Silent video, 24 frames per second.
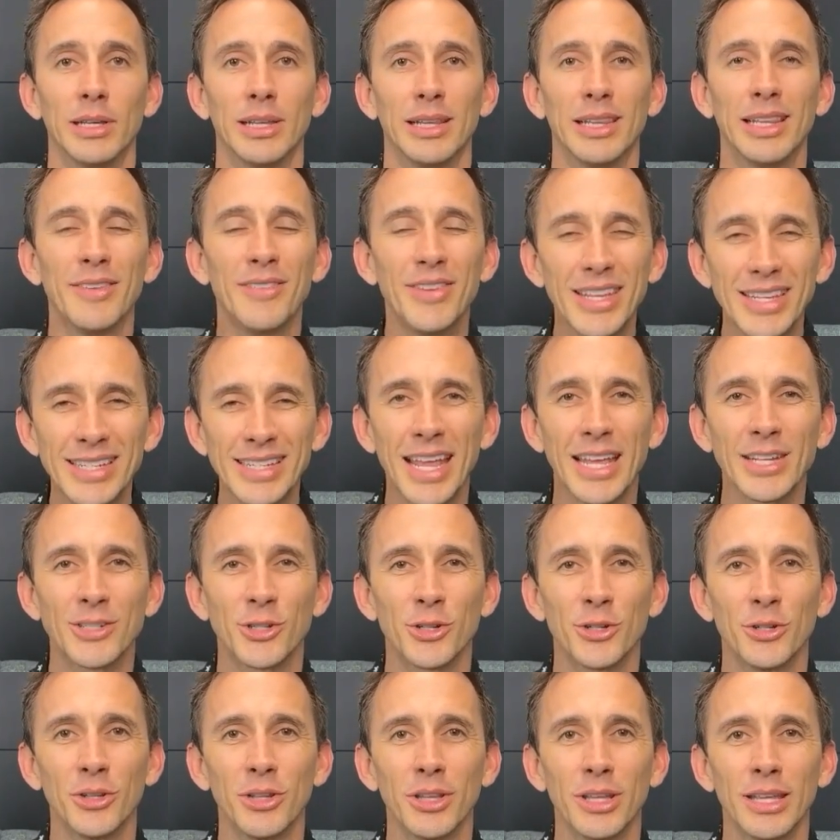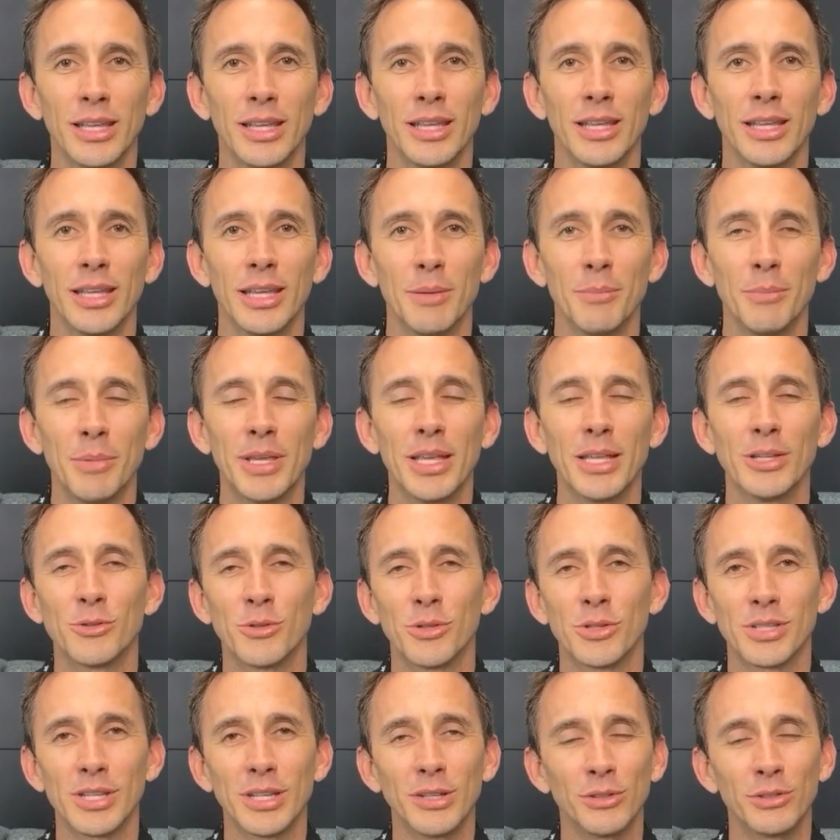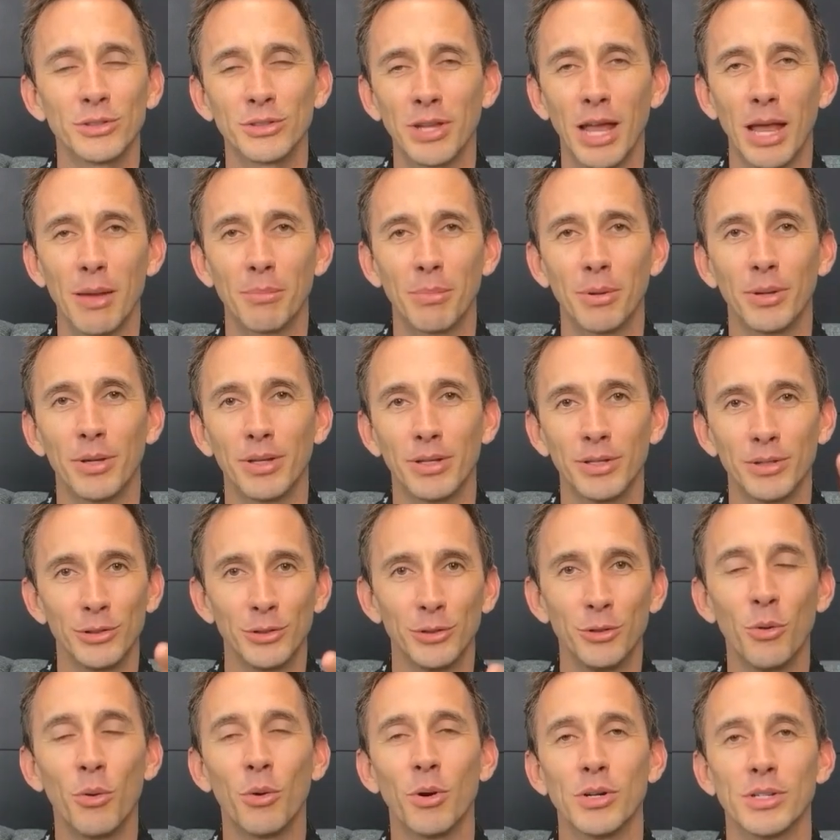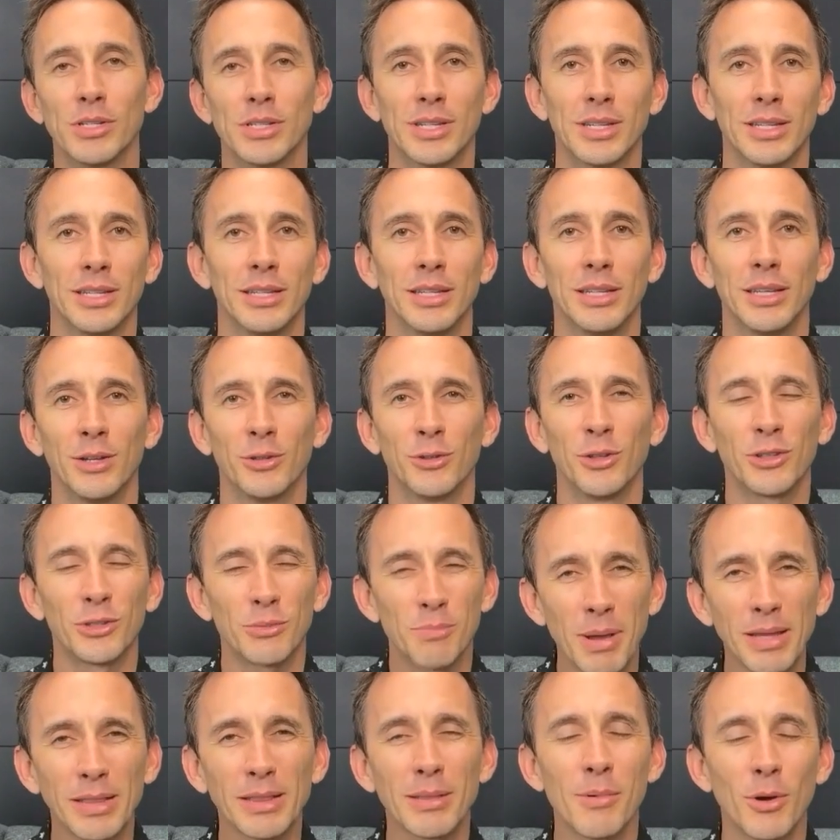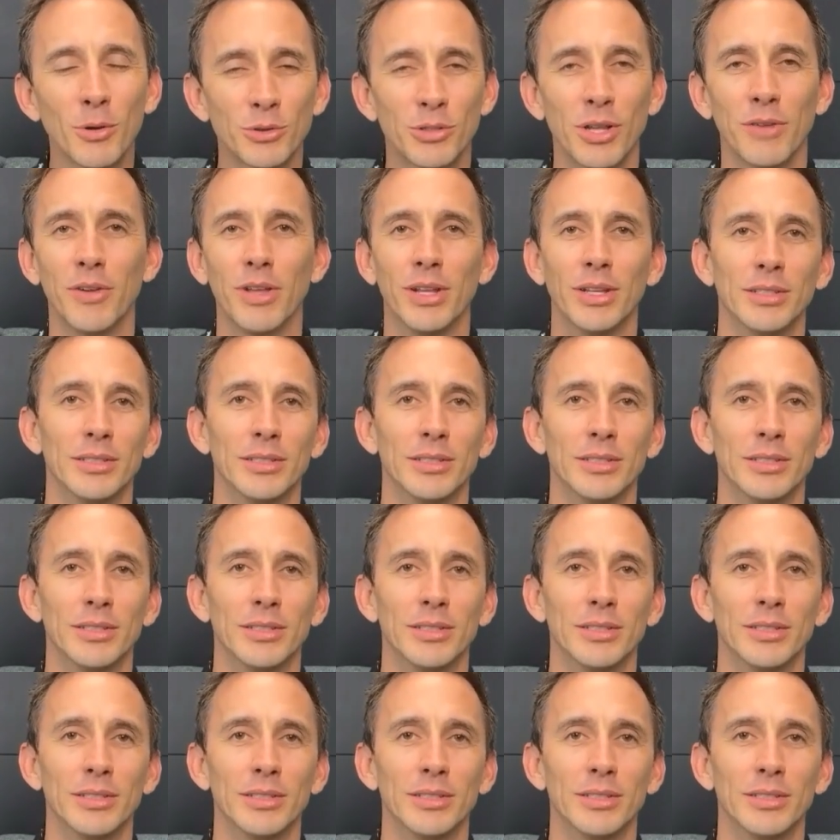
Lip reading: Living intentionally begins with a single step, yours. So let's make the most of it.